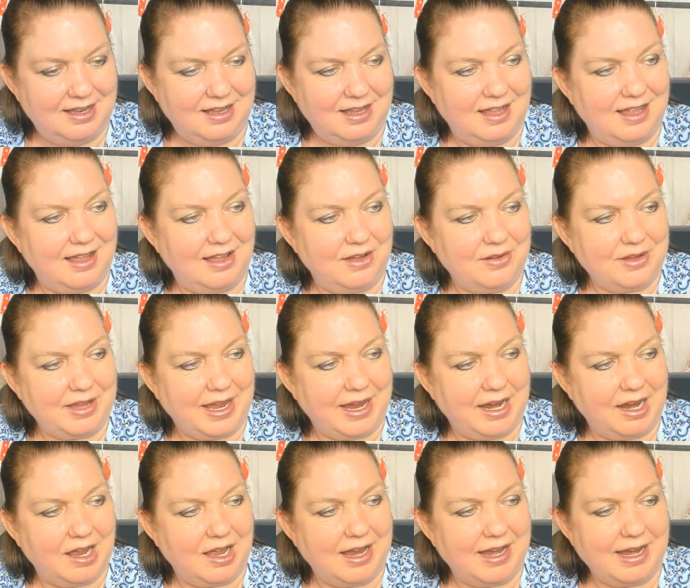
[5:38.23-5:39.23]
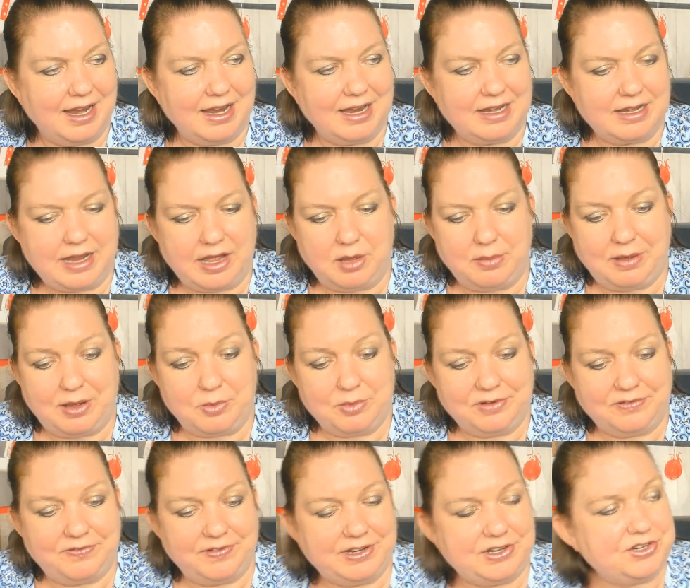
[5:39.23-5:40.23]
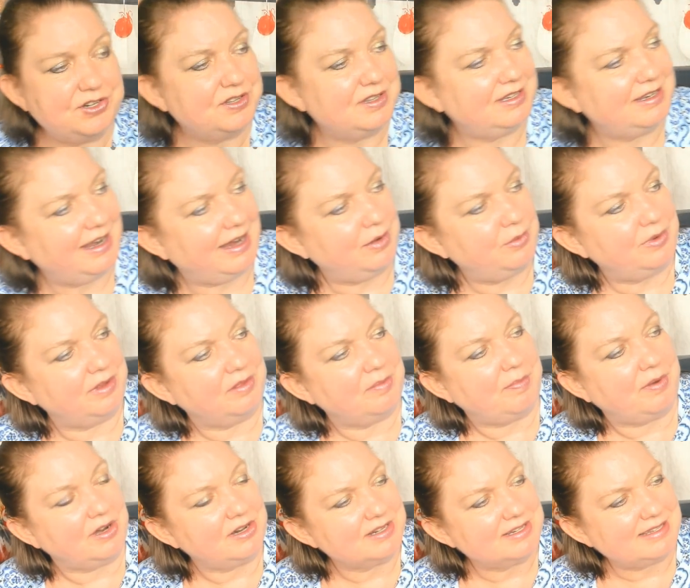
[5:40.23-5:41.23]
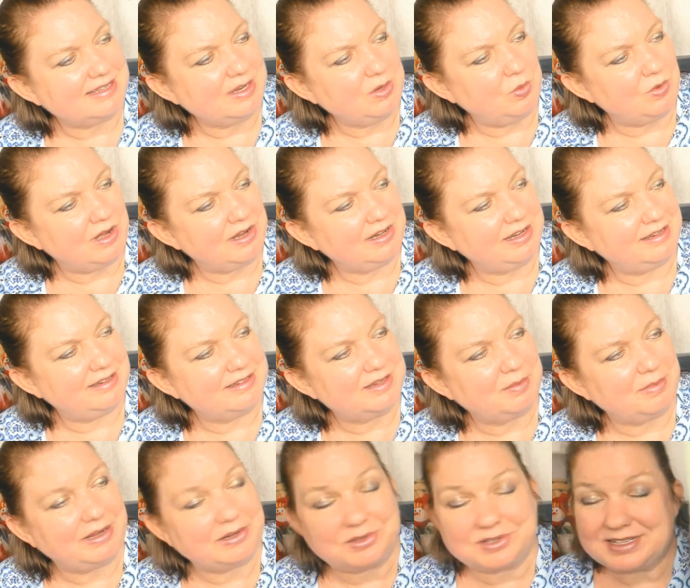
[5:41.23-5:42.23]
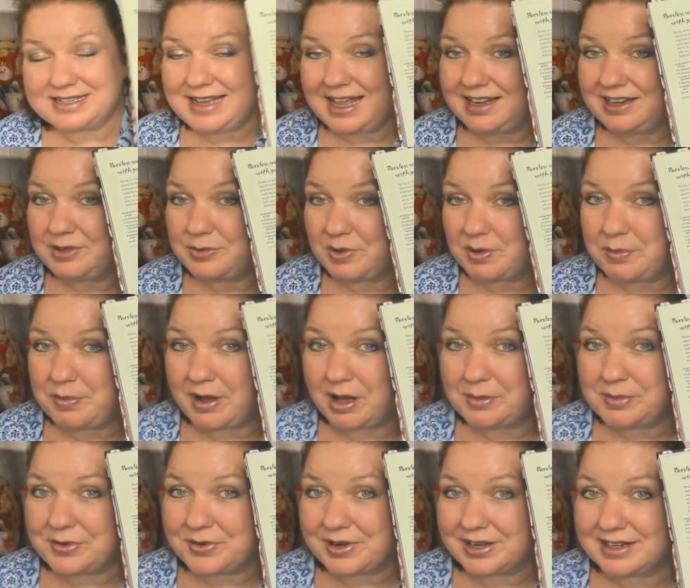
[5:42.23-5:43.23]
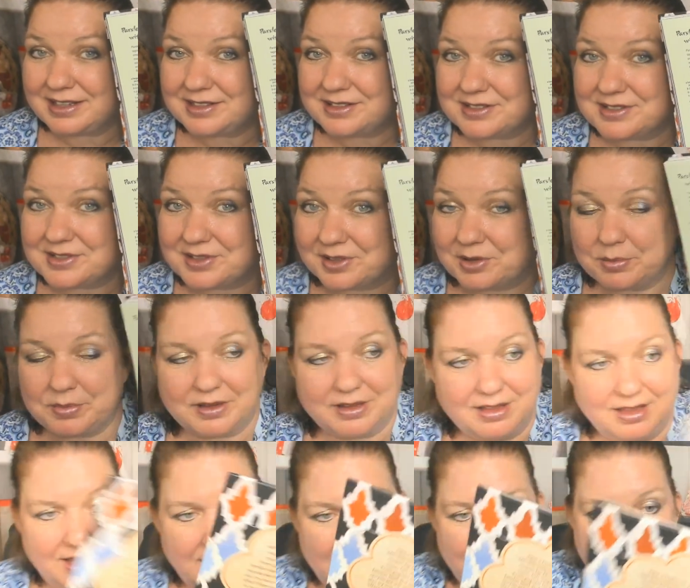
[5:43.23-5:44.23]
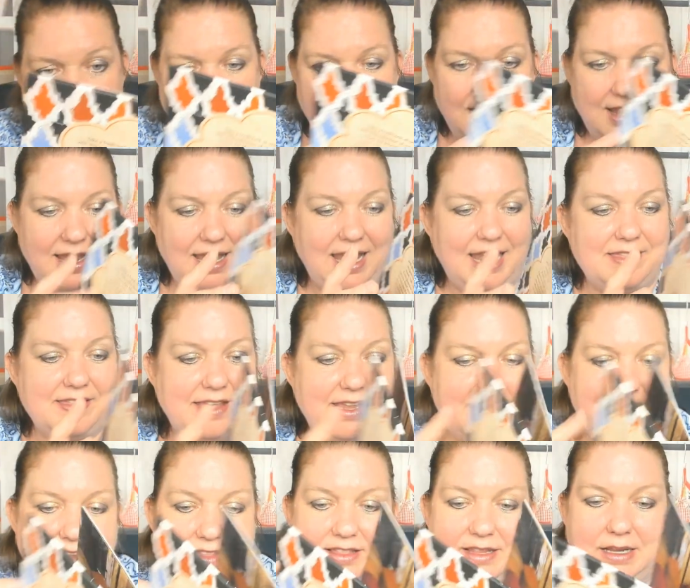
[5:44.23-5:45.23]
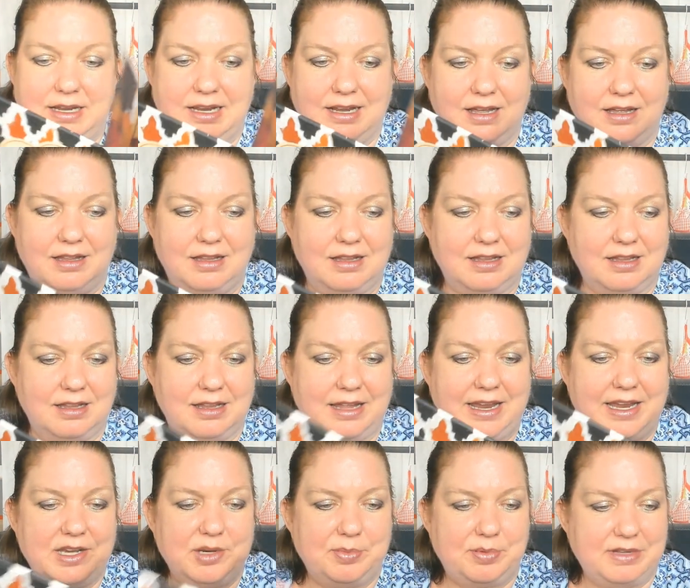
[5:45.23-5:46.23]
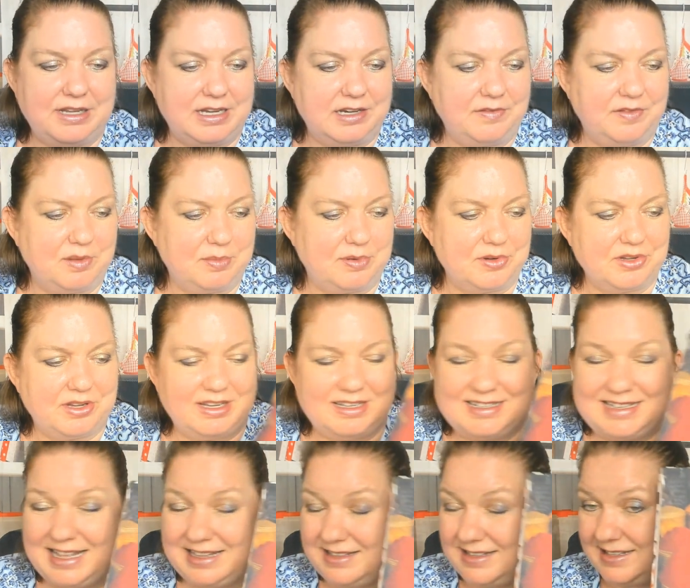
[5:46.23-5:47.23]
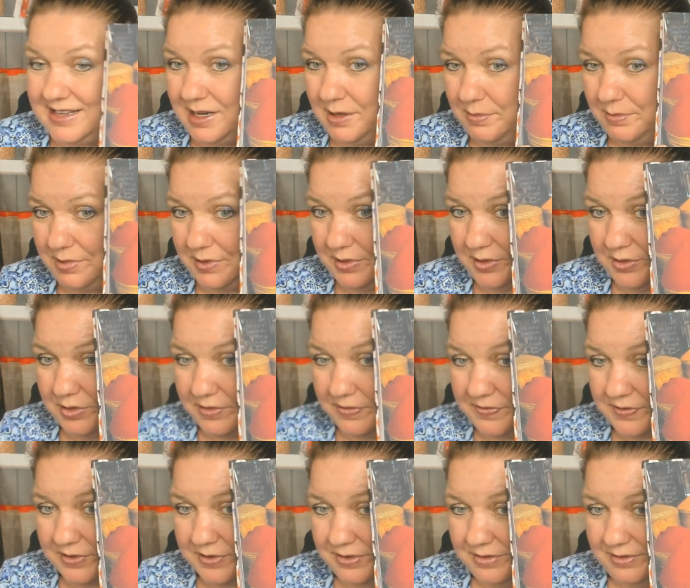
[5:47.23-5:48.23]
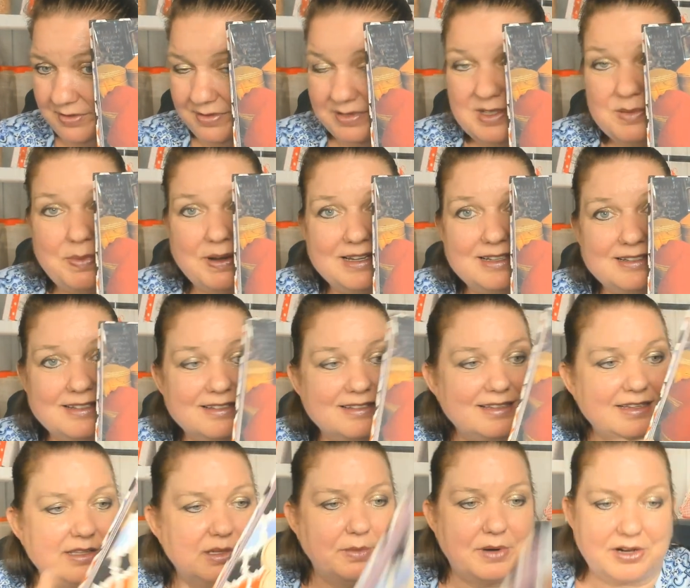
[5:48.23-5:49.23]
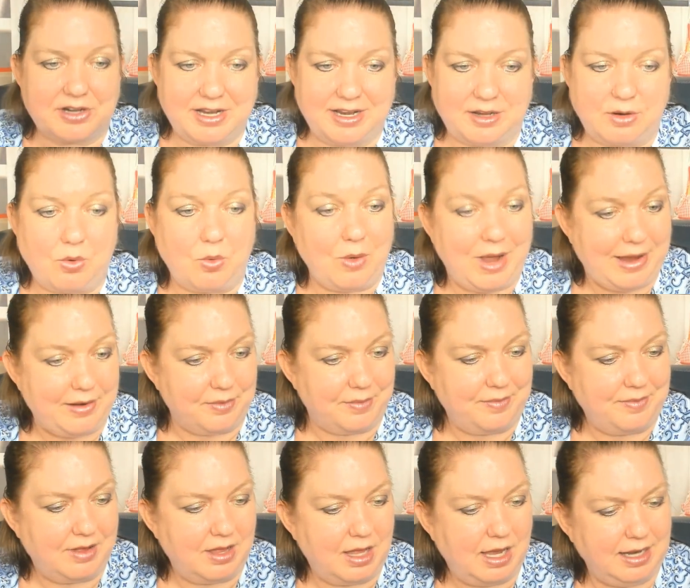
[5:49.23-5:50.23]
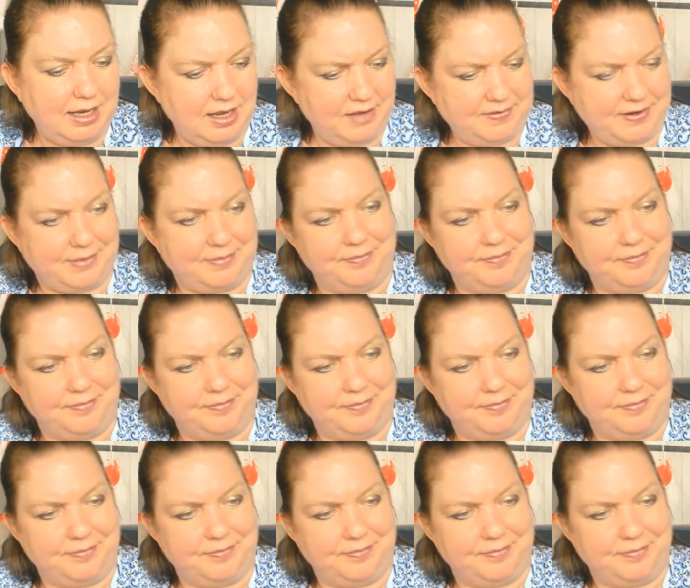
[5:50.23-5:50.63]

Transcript: Okay, and how about we finish the day with parsley, walnut, and tomato salad with pomegranate syrup. And then the end plate of the book is that same beautiful spices in the market. Wow, I love it.